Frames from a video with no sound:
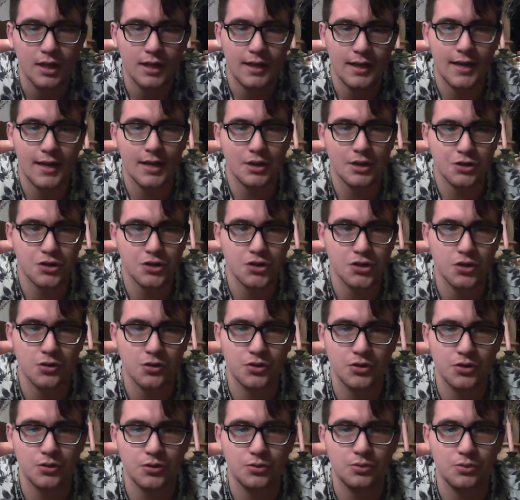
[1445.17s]
and show
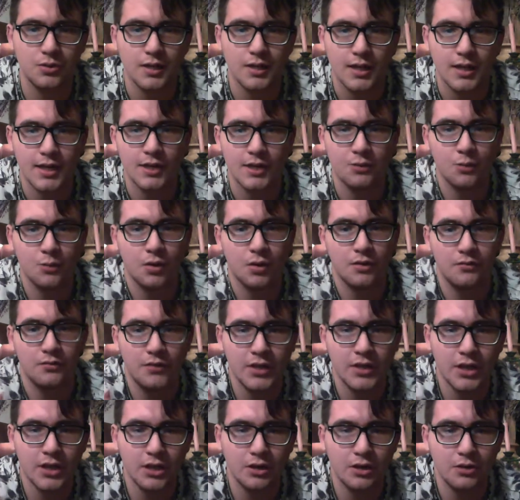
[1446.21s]
you in one
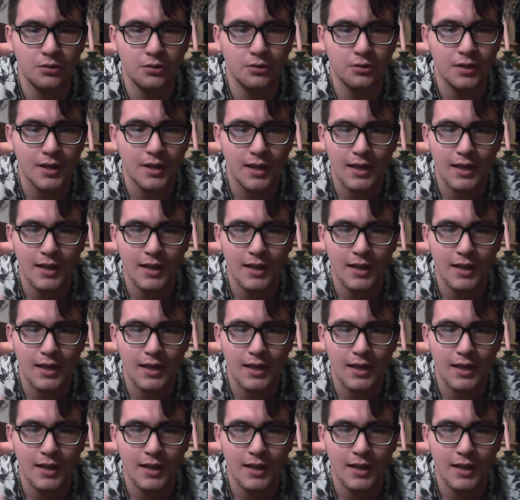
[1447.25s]
video.